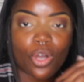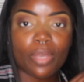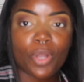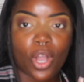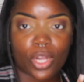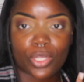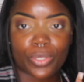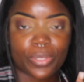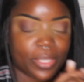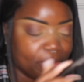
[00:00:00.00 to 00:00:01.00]

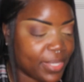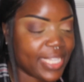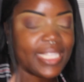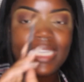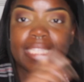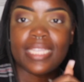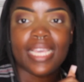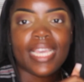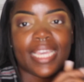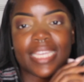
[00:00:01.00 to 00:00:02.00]
Carlos, because he's
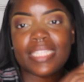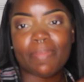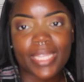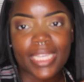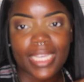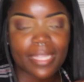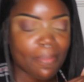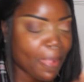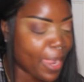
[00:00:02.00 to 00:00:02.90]
Dominican.